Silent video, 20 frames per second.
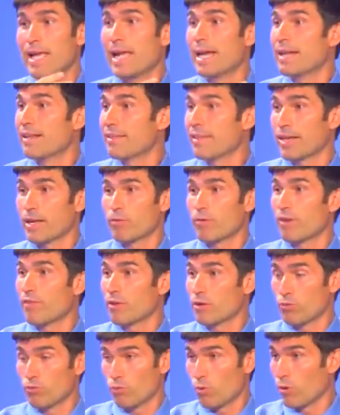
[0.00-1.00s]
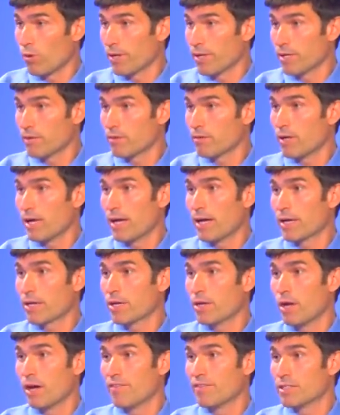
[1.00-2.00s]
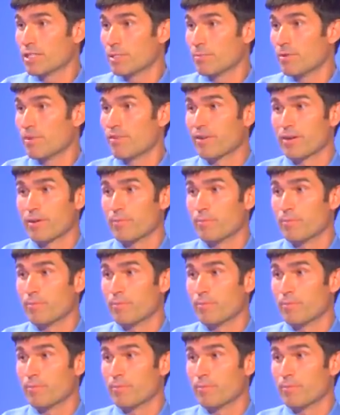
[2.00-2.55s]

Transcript: Anything around the groin uh, can obviously very,